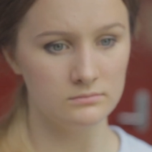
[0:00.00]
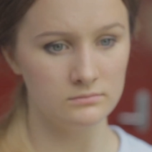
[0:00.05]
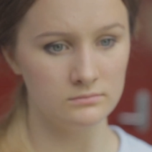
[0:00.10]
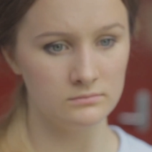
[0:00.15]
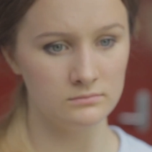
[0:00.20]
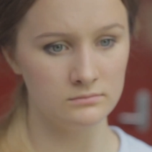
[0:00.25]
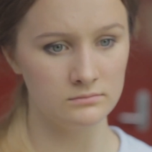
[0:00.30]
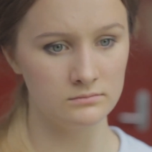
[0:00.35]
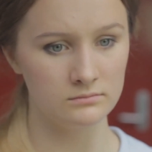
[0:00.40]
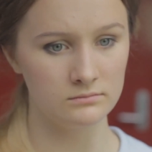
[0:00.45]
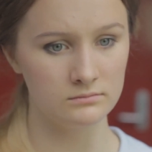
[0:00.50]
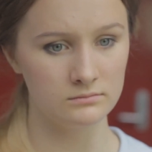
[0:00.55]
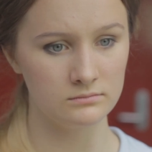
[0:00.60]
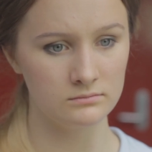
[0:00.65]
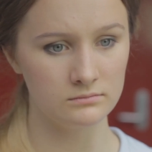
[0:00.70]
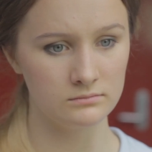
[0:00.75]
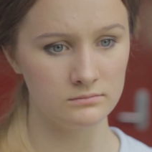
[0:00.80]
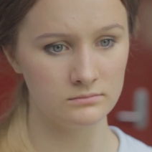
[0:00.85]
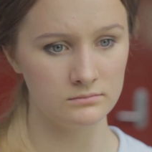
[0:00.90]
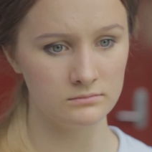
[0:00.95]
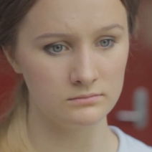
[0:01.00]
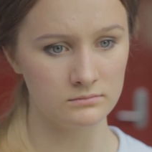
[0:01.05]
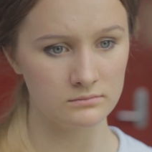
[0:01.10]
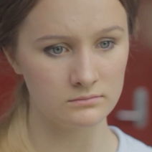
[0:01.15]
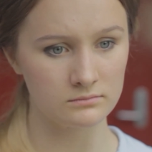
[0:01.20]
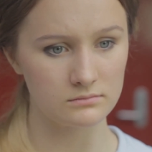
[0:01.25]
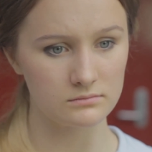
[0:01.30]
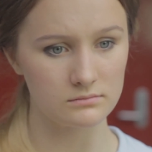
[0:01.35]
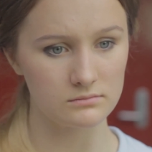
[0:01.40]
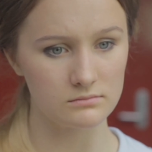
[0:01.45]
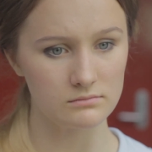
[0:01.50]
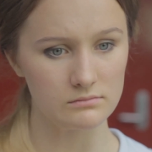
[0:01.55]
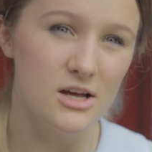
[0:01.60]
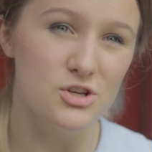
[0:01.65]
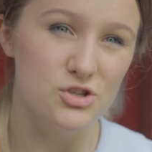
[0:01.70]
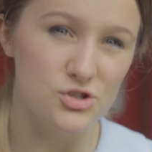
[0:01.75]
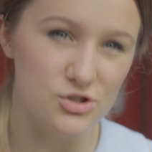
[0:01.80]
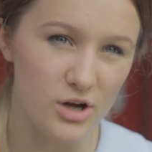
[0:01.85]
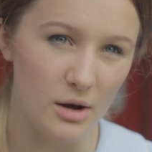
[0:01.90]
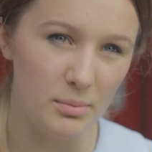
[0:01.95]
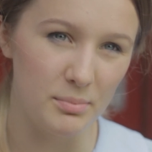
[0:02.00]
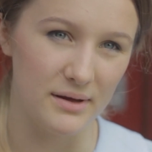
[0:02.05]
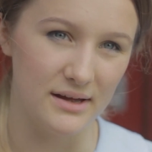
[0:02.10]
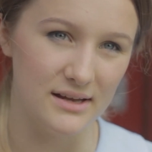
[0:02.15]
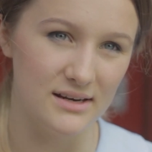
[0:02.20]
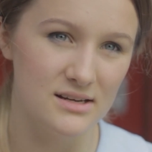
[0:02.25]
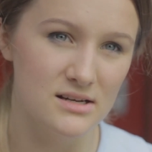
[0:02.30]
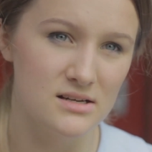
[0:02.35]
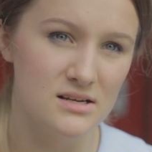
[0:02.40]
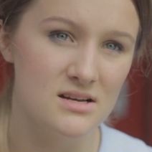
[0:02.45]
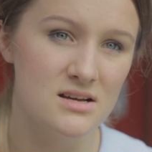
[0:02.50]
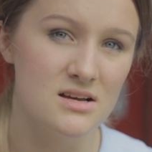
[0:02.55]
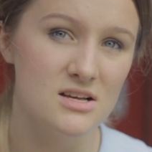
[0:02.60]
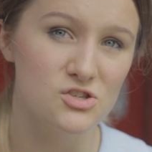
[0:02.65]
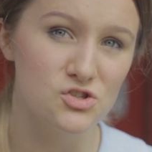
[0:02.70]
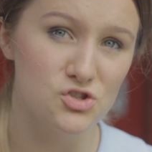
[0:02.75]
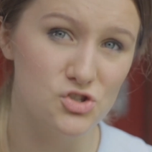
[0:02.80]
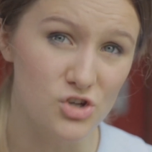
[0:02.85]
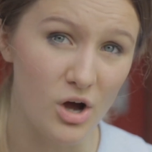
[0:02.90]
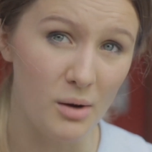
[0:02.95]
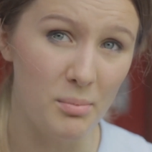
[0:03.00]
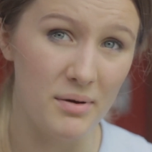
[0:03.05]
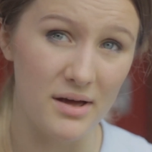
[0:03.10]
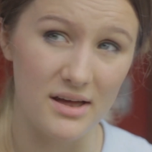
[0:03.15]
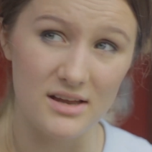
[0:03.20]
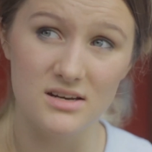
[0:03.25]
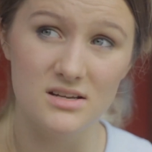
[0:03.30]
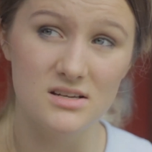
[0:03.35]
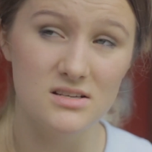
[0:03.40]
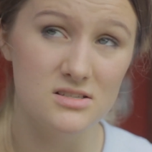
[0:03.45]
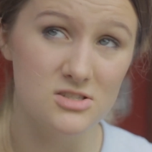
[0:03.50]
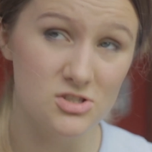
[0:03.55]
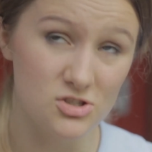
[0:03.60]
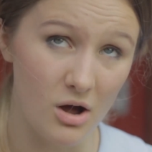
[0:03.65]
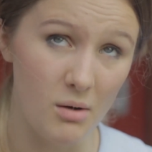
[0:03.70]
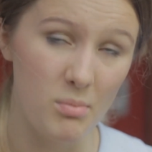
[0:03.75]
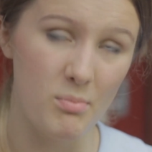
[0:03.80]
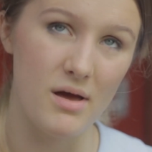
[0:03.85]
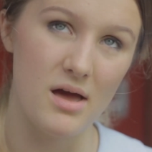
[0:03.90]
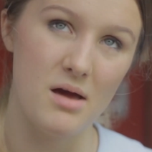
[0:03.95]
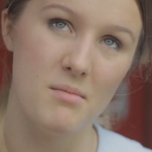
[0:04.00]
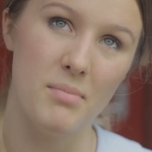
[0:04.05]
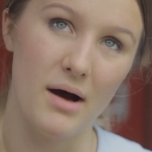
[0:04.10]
And Katie and Zoe are yelling, stop it, stop it, stop it.